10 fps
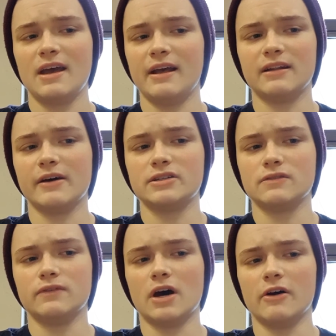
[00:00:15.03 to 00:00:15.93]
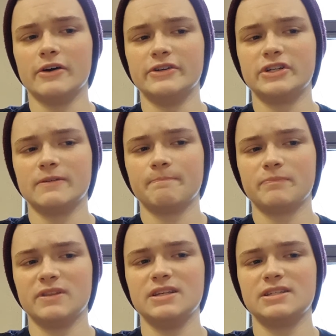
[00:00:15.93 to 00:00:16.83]
and lots of knowledge,
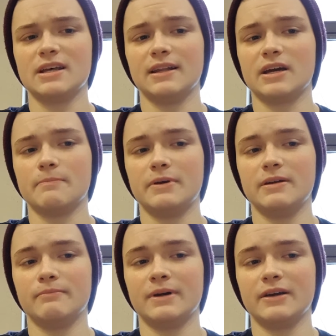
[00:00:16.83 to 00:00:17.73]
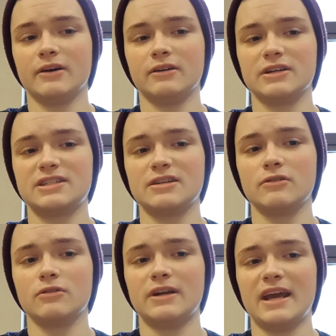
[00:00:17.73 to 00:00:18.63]
these set like a pit in my gut. A
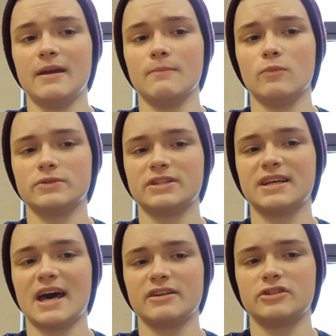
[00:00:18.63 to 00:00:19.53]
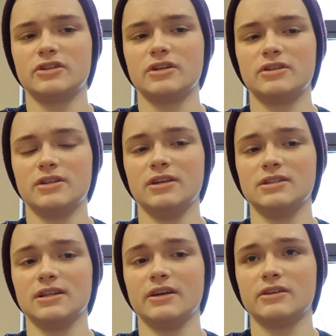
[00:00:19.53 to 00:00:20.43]
single name was attached to
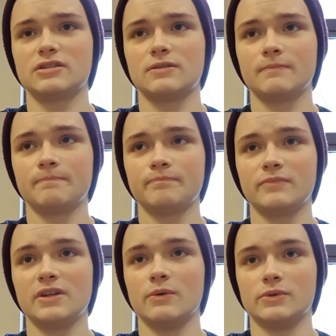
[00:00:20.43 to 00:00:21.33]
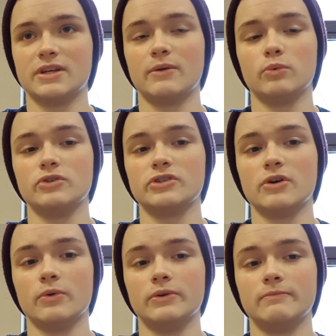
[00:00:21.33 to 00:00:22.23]
these leaks. It was Edward
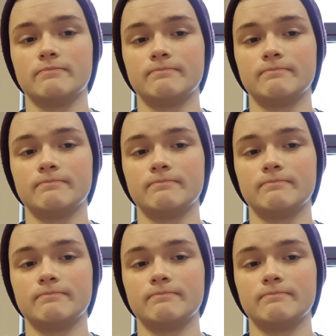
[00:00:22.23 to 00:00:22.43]
Snowden.